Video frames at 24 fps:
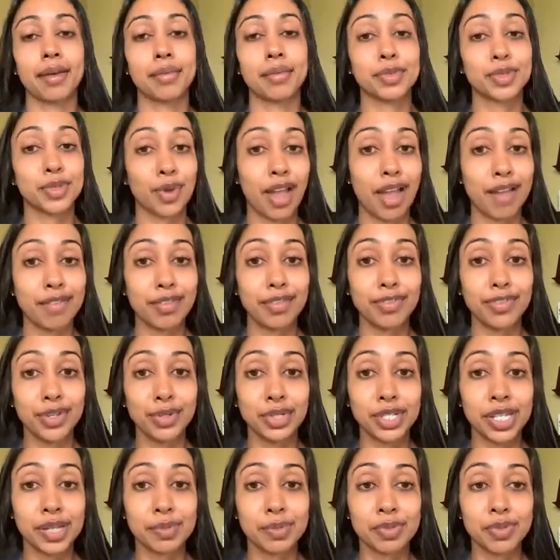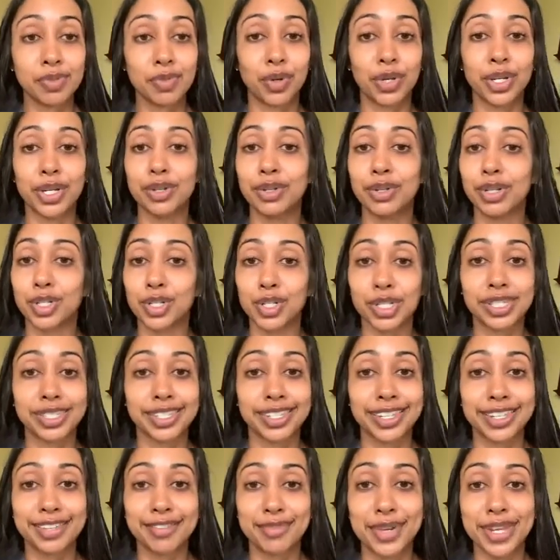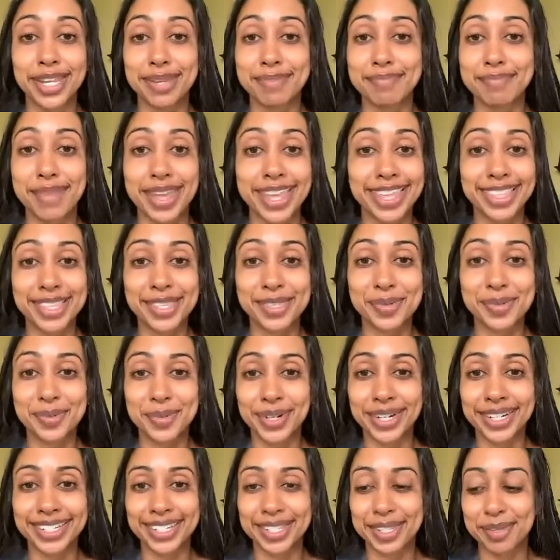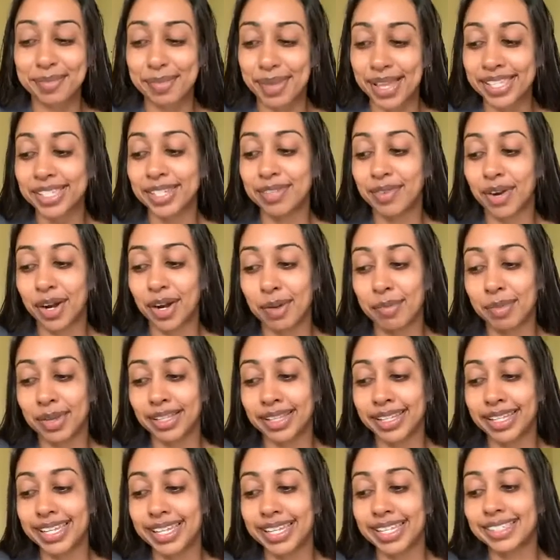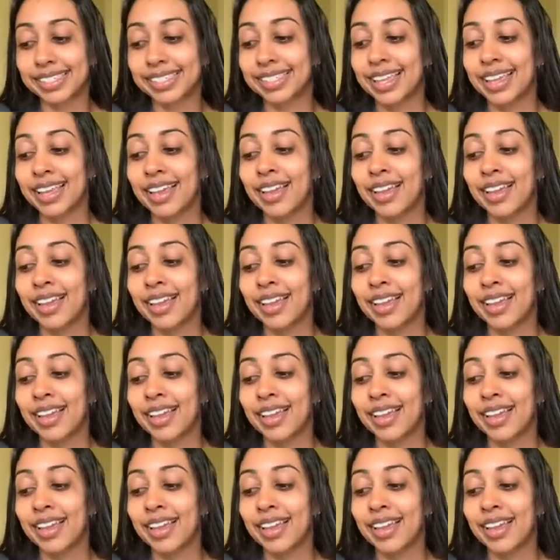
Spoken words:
So I have a few tips for you to just see if we can make this work to the best of our abilities.